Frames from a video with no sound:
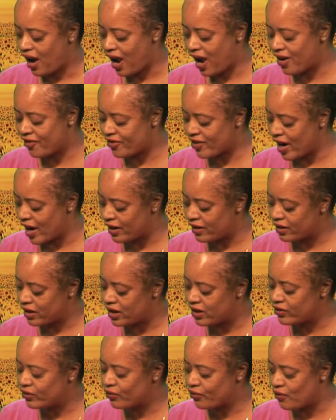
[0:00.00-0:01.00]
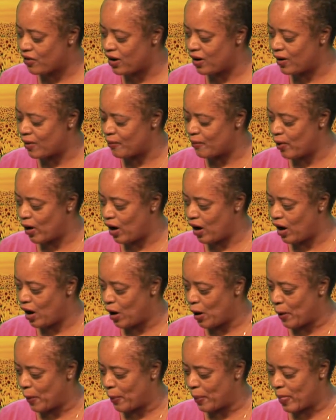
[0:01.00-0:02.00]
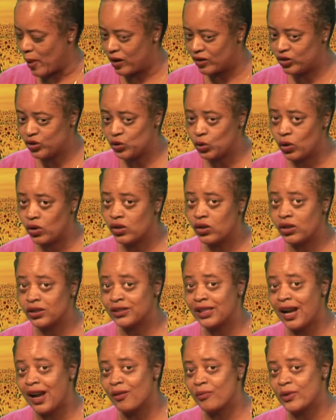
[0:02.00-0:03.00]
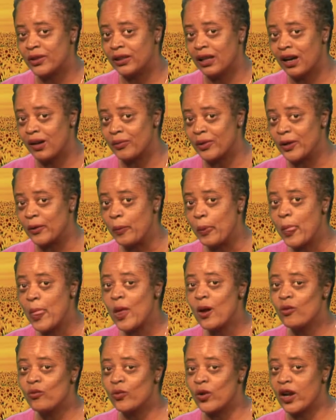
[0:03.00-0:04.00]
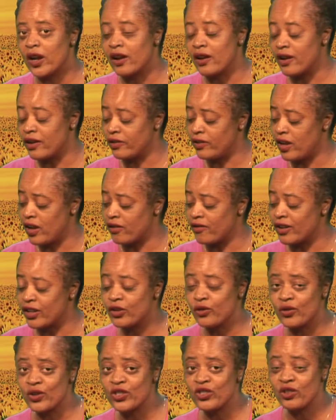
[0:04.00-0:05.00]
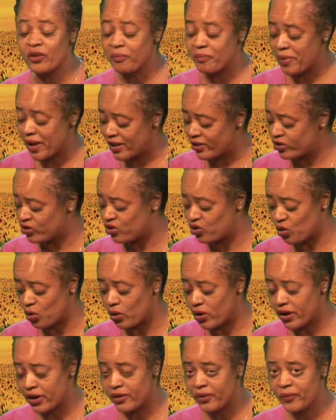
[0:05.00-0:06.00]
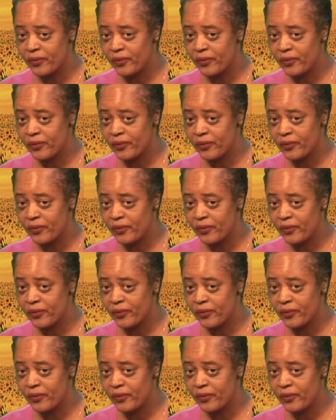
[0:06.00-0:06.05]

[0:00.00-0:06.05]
I've gotten these from a store called Hobby Lobby, where they're a Christian-based store.